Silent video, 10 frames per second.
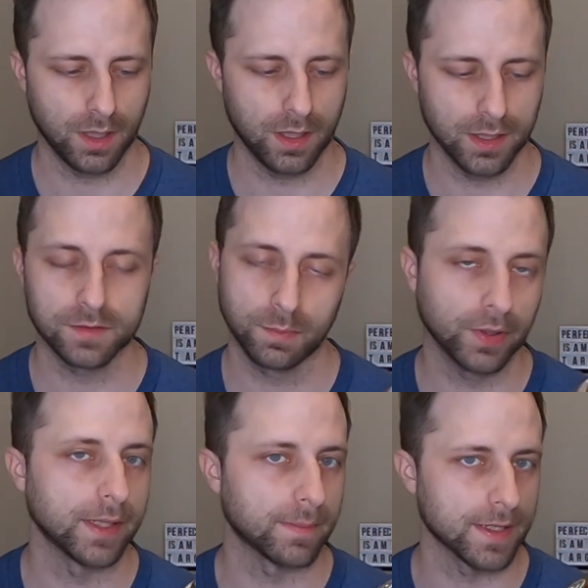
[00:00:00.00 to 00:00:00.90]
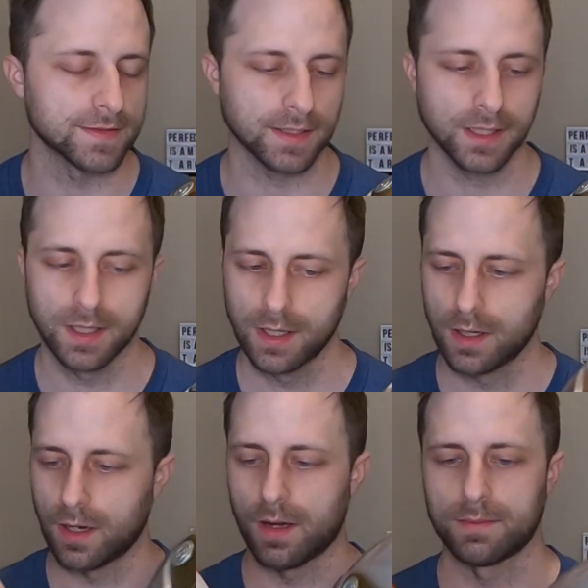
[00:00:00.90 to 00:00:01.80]
it's pretty amazing.
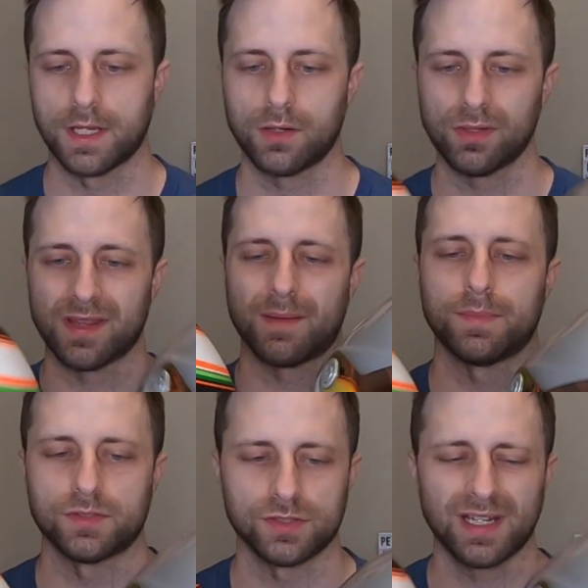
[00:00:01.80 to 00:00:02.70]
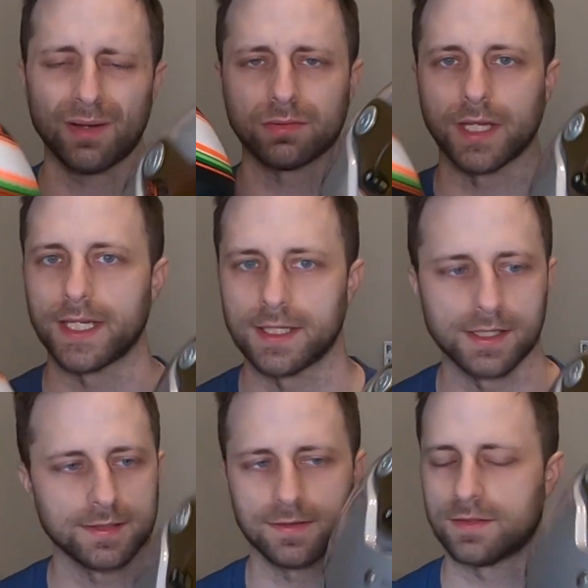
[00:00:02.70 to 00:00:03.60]
Not only that, but just how light it
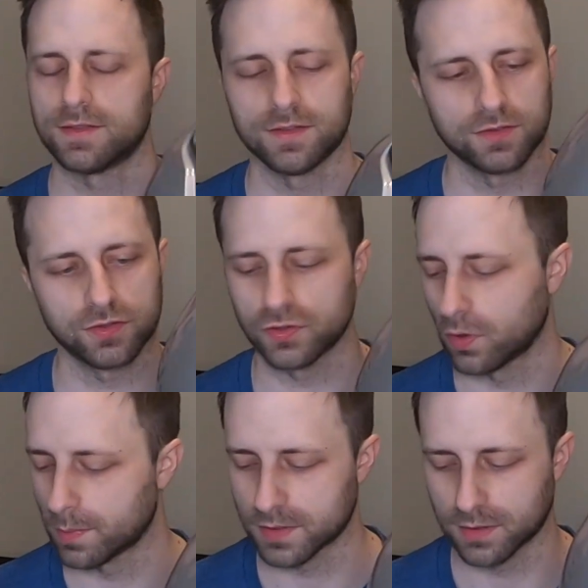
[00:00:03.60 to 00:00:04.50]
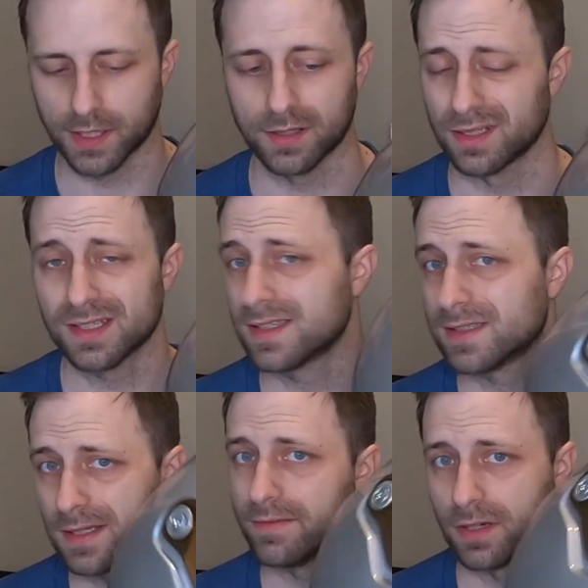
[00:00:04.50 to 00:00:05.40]
is. This is so much lighter, and this
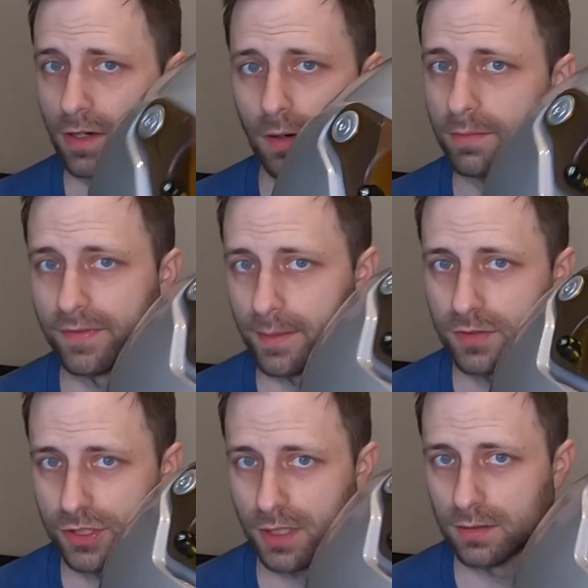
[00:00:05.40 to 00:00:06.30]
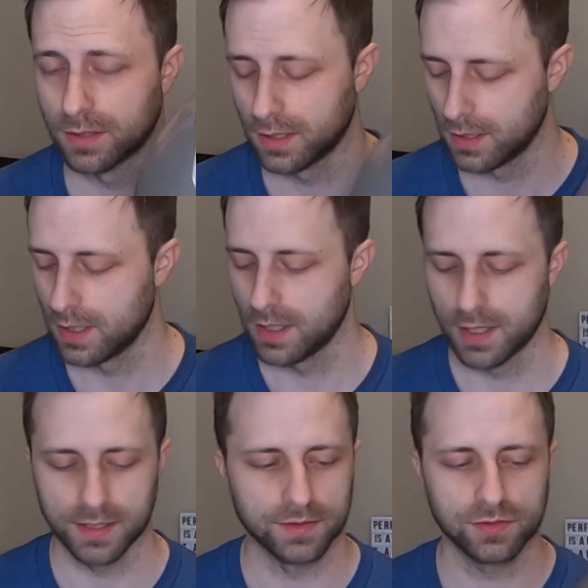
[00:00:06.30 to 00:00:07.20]
isn't even a carbon fiber shell.
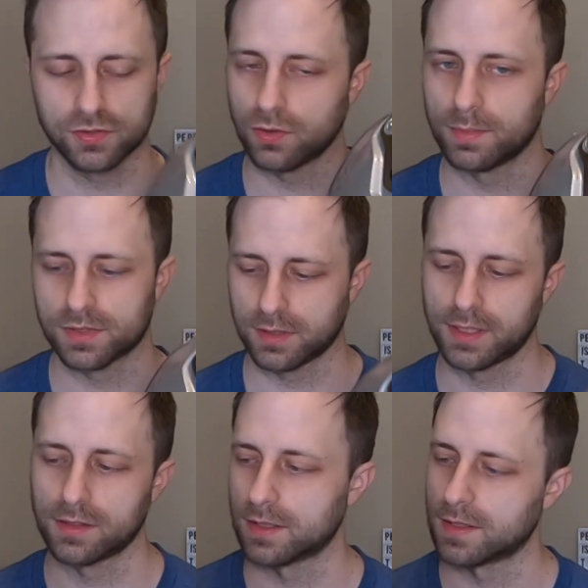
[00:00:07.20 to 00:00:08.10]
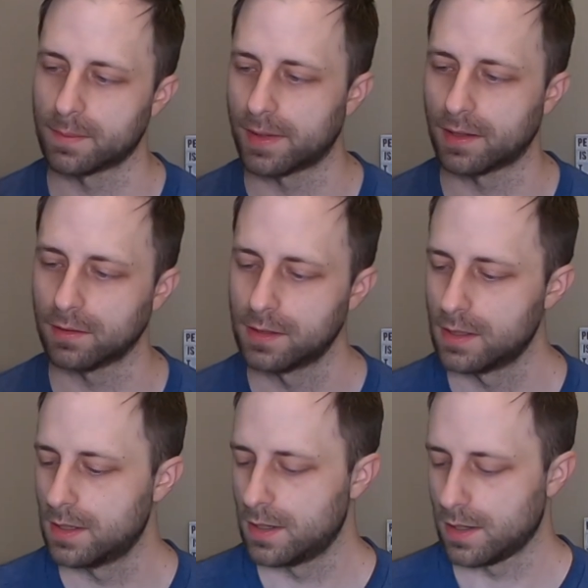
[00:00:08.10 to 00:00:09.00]
It's so much lighter than the bell.
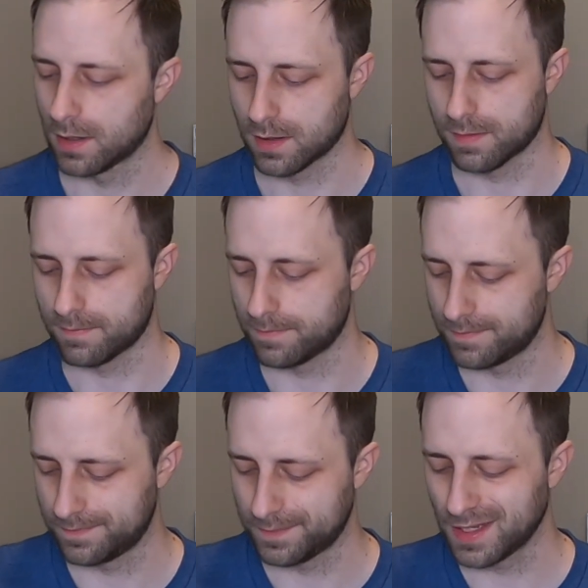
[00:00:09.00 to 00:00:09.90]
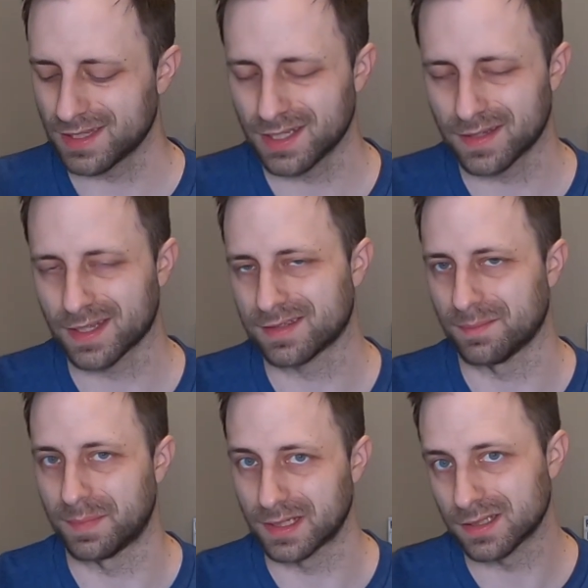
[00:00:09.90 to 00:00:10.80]
Not that that's a
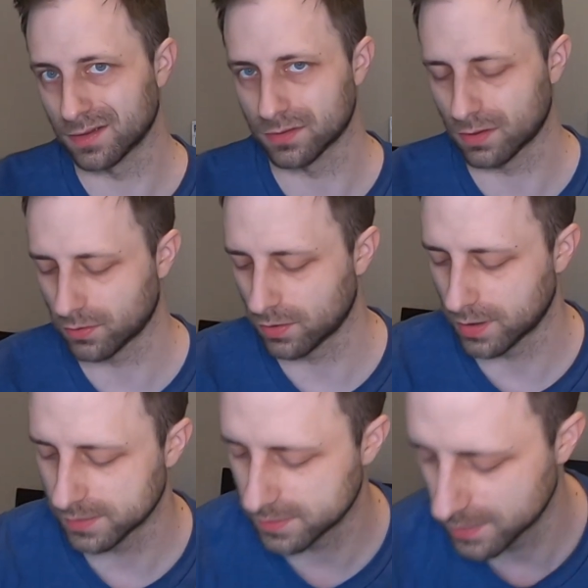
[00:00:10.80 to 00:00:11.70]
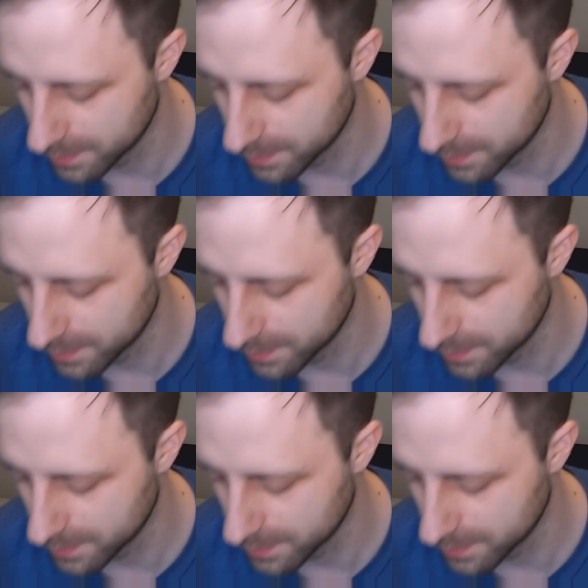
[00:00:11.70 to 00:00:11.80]
big deal in autocross. I